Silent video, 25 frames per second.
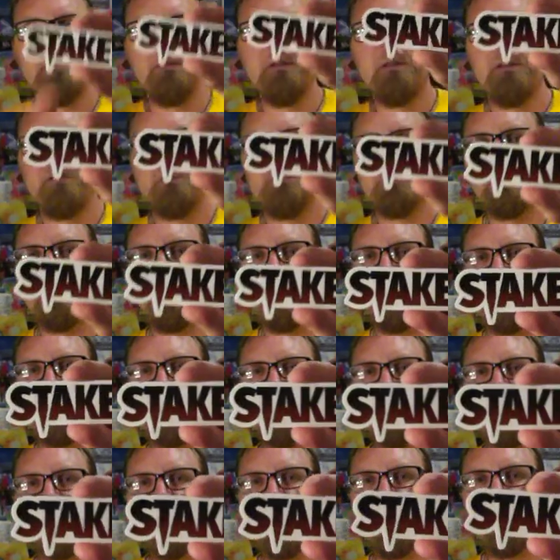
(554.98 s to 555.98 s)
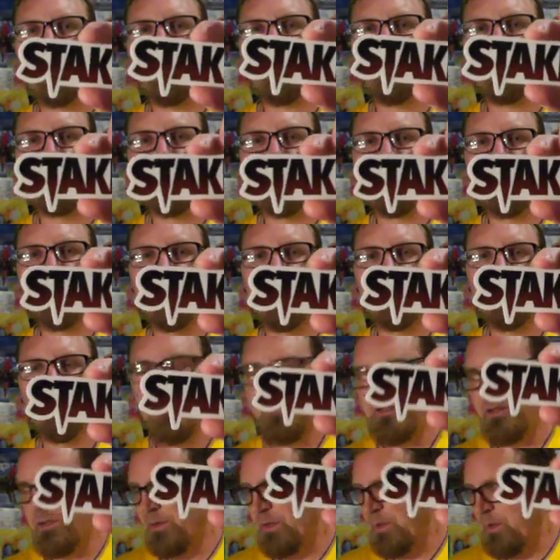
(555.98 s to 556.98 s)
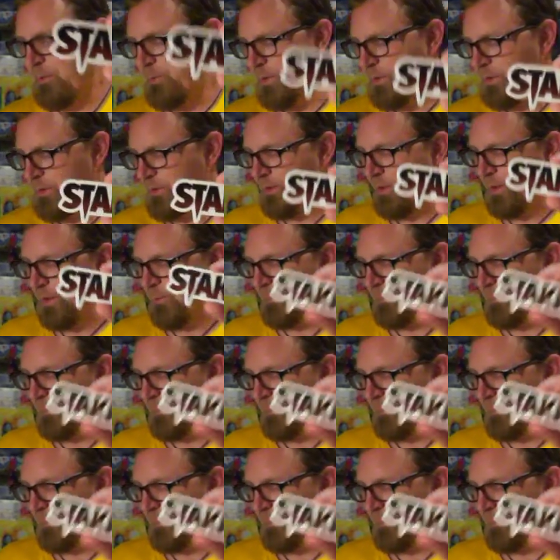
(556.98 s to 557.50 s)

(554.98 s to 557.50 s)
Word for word: so that'll be ending up on